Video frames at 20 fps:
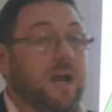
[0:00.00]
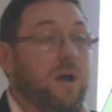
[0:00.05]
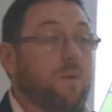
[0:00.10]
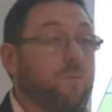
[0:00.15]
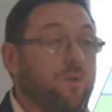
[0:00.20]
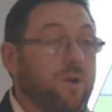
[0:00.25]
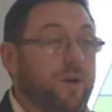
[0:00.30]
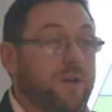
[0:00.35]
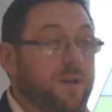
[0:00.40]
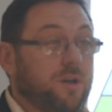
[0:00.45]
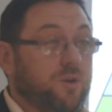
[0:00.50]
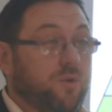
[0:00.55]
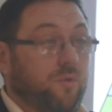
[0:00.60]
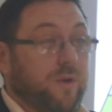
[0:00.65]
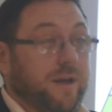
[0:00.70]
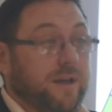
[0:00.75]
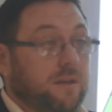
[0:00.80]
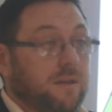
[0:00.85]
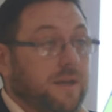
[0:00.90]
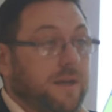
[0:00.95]
aren't working
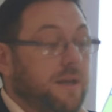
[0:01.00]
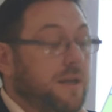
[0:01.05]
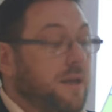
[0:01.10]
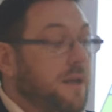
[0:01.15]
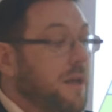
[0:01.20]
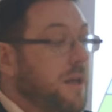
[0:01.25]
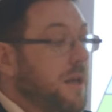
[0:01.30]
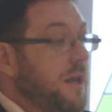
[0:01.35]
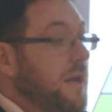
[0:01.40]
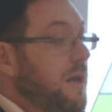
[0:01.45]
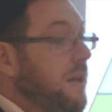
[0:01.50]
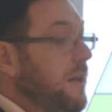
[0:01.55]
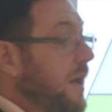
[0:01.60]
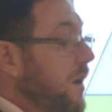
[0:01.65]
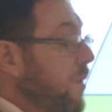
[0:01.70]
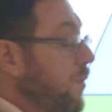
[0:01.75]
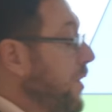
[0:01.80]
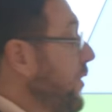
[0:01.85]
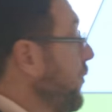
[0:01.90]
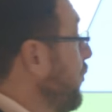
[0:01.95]
correctly.
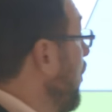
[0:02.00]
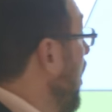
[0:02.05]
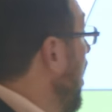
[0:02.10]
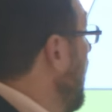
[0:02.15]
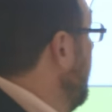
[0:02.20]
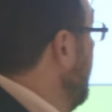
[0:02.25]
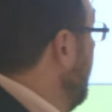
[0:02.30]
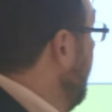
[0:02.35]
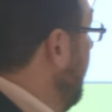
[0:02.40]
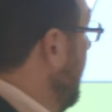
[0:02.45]
Now with Rob, the